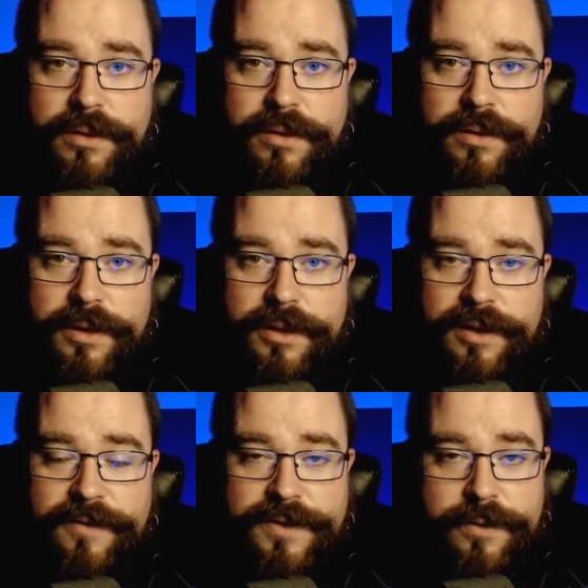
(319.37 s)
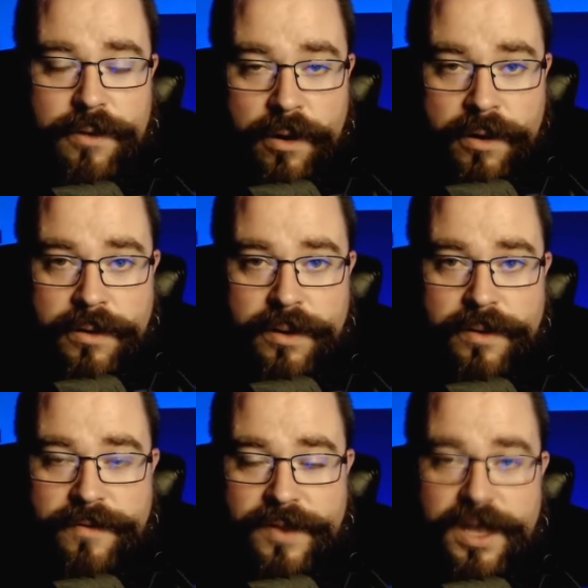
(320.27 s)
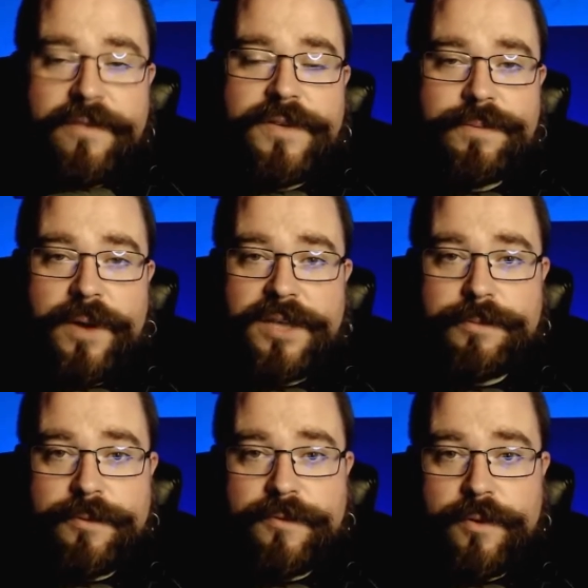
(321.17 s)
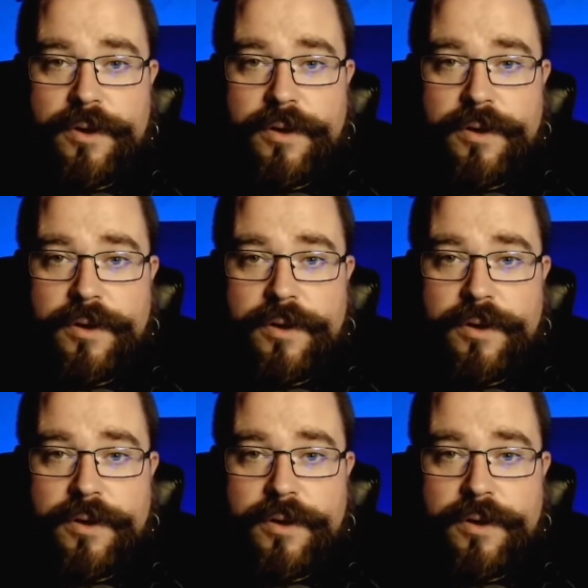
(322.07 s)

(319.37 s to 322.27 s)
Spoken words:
and live as long of a life as possible for you.